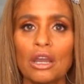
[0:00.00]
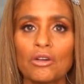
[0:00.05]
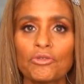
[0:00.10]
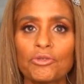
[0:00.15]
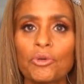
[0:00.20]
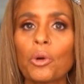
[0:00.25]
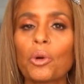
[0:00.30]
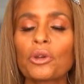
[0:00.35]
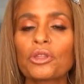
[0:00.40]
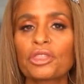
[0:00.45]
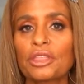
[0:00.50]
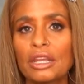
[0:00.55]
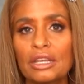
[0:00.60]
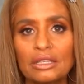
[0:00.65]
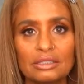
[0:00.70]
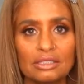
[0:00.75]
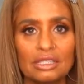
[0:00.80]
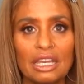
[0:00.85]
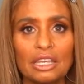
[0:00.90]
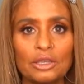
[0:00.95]
for
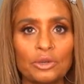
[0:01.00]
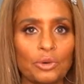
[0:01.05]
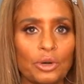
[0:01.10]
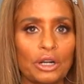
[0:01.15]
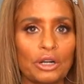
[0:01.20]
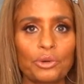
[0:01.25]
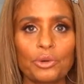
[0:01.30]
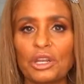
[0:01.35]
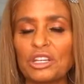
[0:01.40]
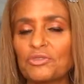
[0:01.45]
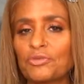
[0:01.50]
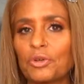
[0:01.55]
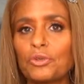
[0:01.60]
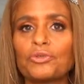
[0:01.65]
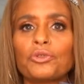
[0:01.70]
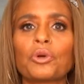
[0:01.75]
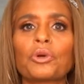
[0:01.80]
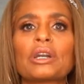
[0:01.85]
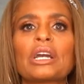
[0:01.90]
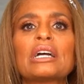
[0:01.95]
things that you are grateful
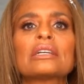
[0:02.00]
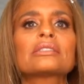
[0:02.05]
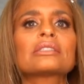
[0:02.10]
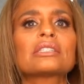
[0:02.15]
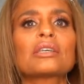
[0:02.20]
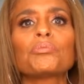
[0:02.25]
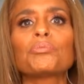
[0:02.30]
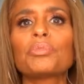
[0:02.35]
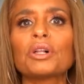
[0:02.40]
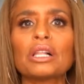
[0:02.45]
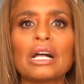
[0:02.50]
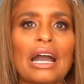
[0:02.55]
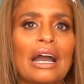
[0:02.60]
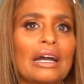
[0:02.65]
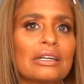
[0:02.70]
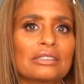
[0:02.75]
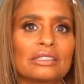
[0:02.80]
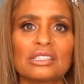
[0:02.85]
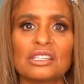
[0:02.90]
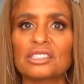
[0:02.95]
for, as simple
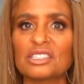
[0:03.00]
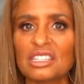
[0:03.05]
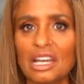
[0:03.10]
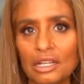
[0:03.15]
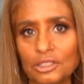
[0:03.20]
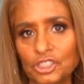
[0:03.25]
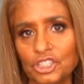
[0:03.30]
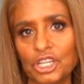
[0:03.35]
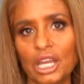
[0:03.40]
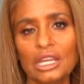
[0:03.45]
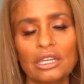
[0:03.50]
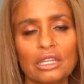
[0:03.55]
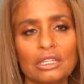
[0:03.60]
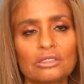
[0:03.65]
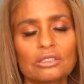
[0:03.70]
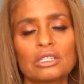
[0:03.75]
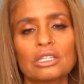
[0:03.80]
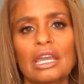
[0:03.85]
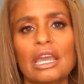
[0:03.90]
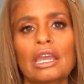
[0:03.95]
as the sun shining
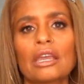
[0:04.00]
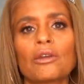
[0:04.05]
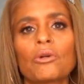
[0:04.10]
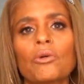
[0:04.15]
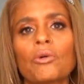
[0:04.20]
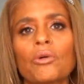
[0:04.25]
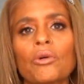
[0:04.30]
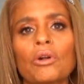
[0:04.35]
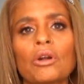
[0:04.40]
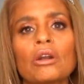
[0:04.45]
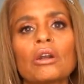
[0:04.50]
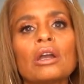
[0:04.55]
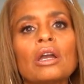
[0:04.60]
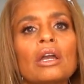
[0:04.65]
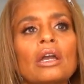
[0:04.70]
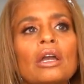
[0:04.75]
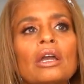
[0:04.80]
today, or